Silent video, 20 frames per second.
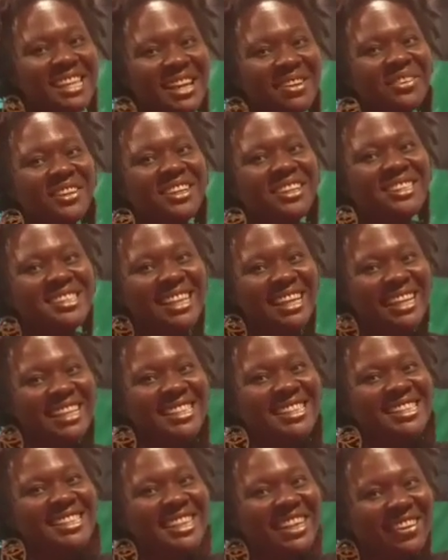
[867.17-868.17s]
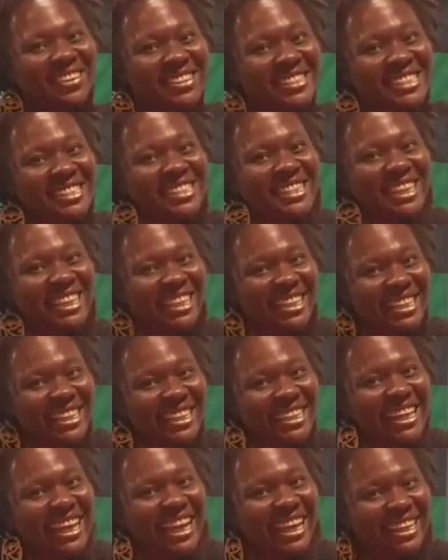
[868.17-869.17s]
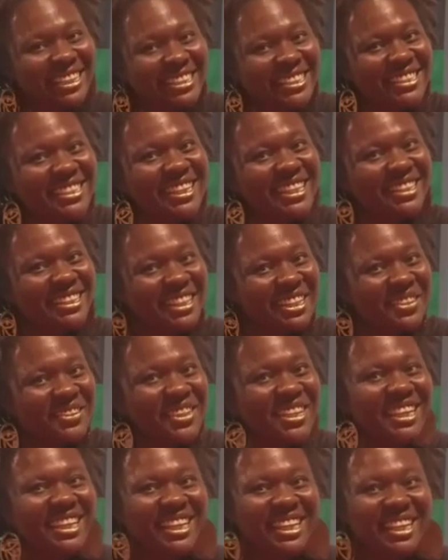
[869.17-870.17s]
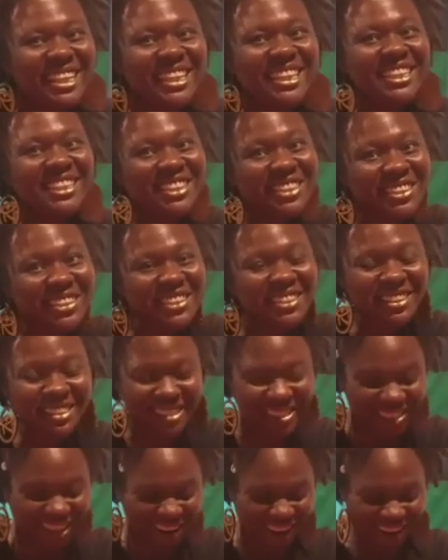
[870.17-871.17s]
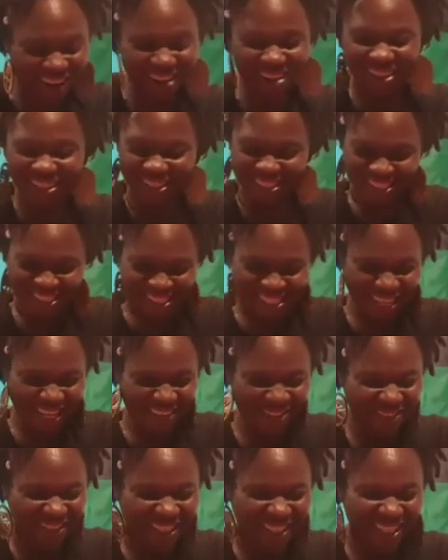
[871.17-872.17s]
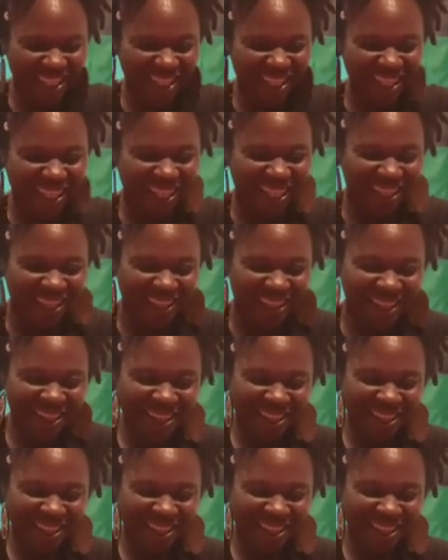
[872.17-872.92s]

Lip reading: when you're taking Cerasee, that the liquid can get a little dark. Same thing here.